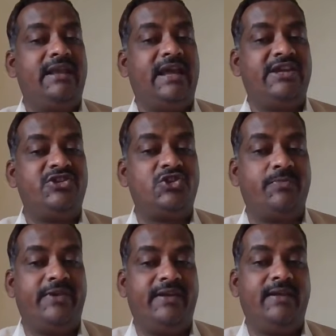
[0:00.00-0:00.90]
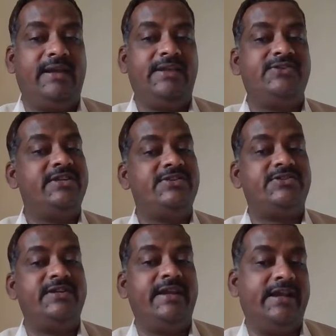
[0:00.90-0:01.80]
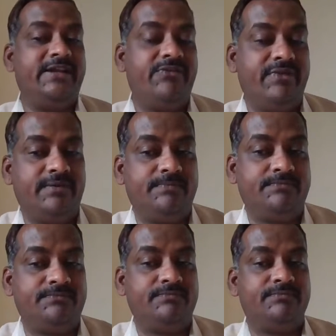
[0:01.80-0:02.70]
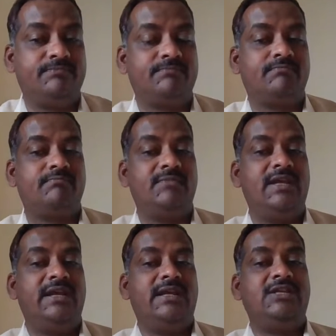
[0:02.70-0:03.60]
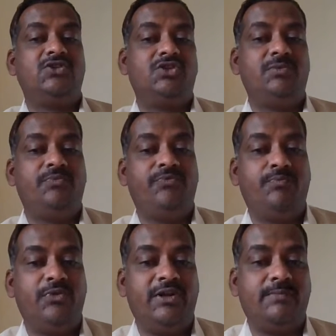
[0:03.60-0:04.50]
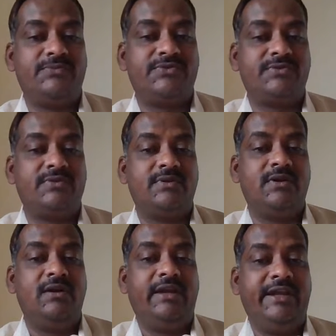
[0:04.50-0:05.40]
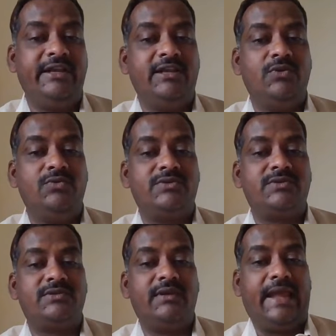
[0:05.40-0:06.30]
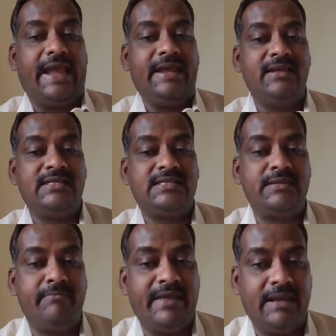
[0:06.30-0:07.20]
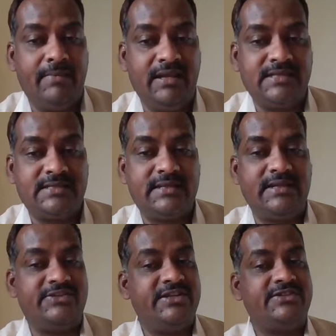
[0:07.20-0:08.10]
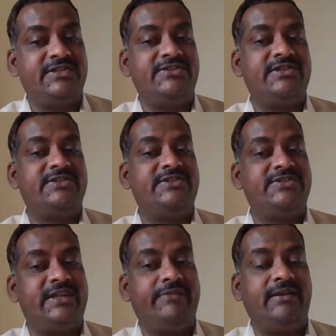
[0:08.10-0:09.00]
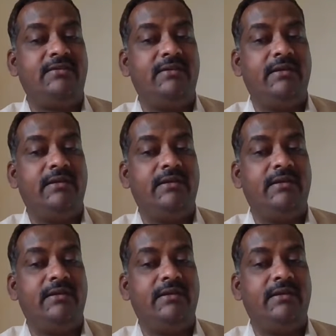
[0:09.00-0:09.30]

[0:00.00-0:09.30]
and Achitophel in 1681. His other poems includes Annus Mirabilis in 1667,